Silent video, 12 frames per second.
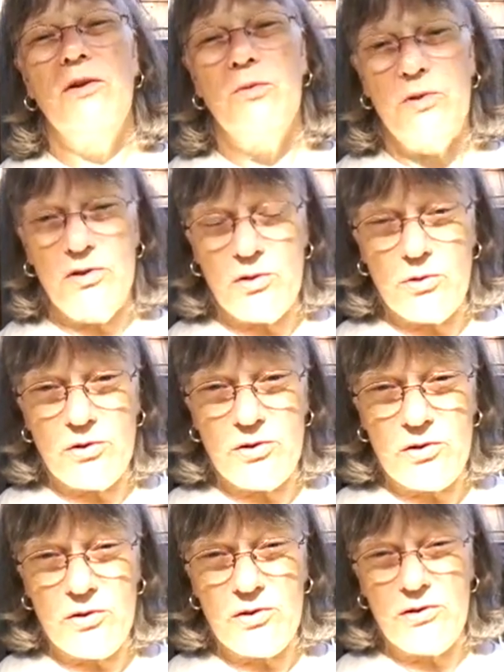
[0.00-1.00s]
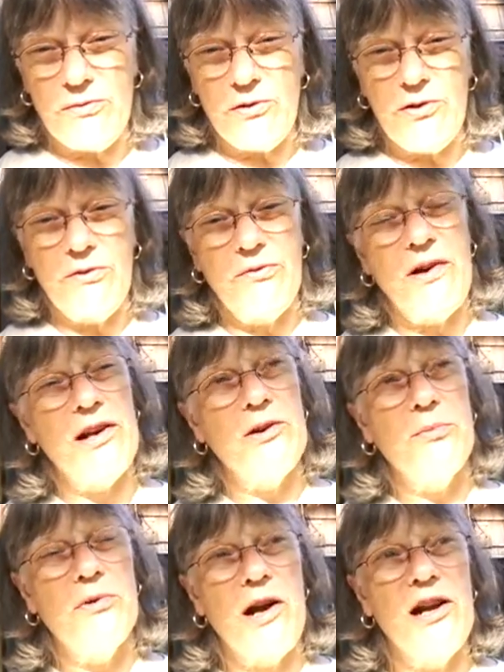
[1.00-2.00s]
resources for your final
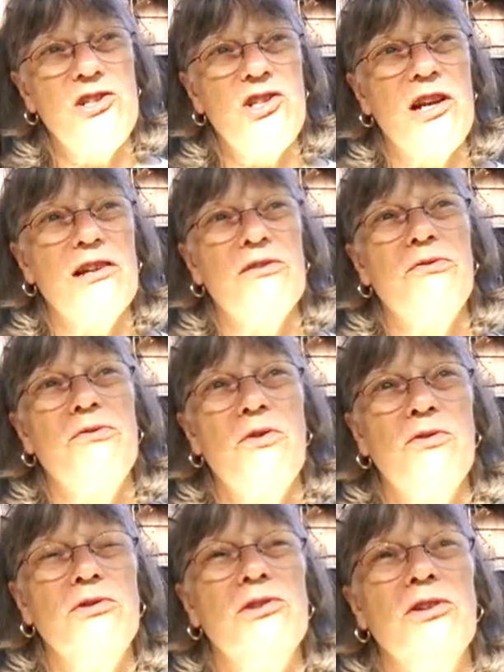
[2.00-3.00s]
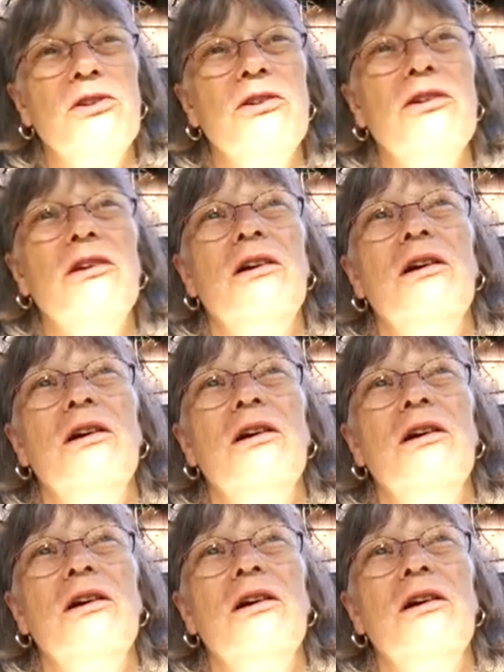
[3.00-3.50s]
project folder.